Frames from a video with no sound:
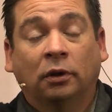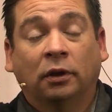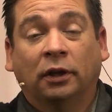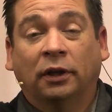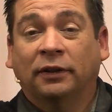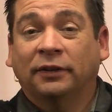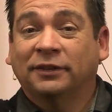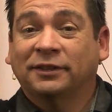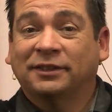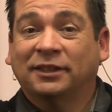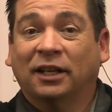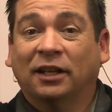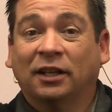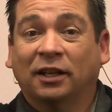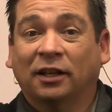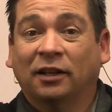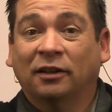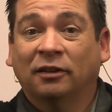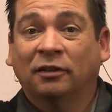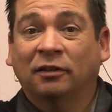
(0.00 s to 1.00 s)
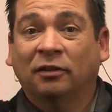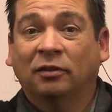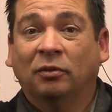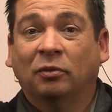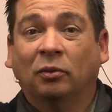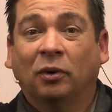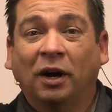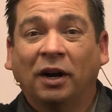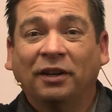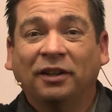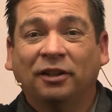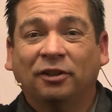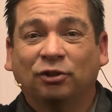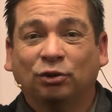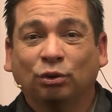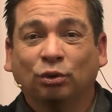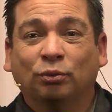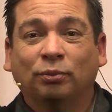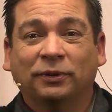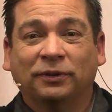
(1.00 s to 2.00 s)
And second, why it
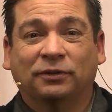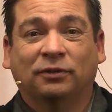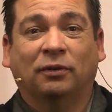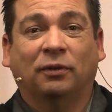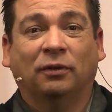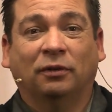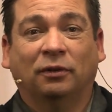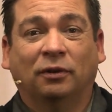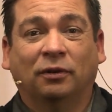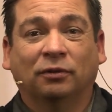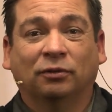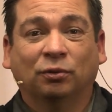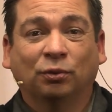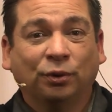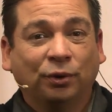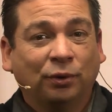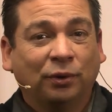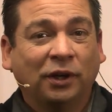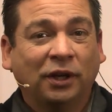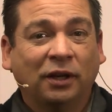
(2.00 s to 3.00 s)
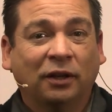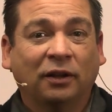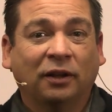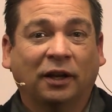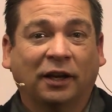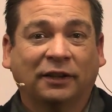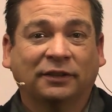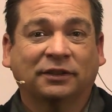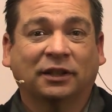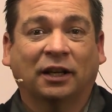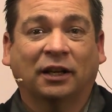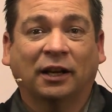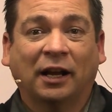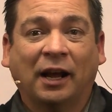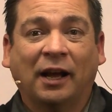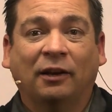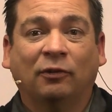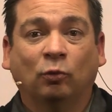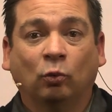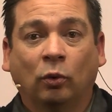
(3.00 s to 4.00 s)
took me so long to realize that
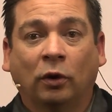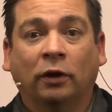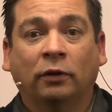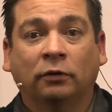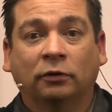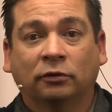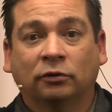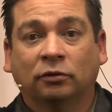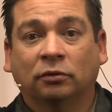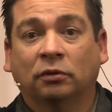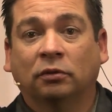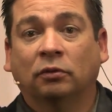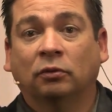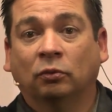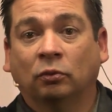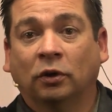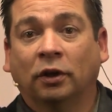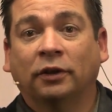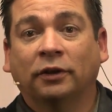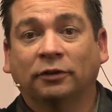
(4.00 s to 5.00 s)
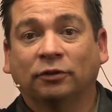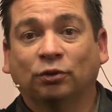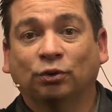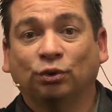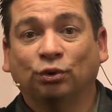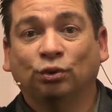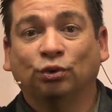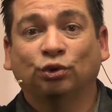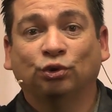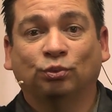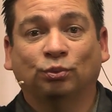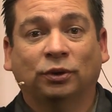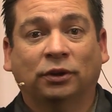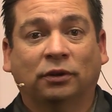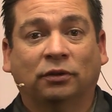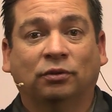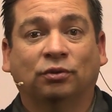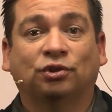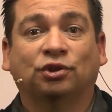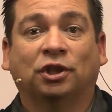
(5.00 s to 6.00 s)
God want, wanted to use me
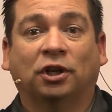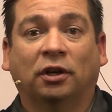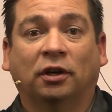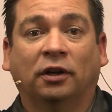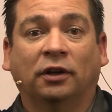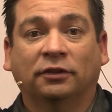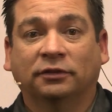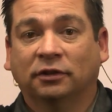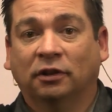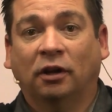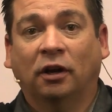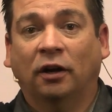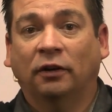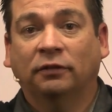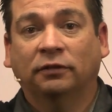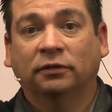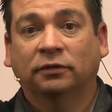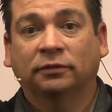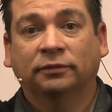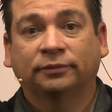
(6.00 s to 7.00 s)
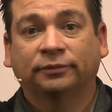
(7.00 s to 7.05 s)
to share his love.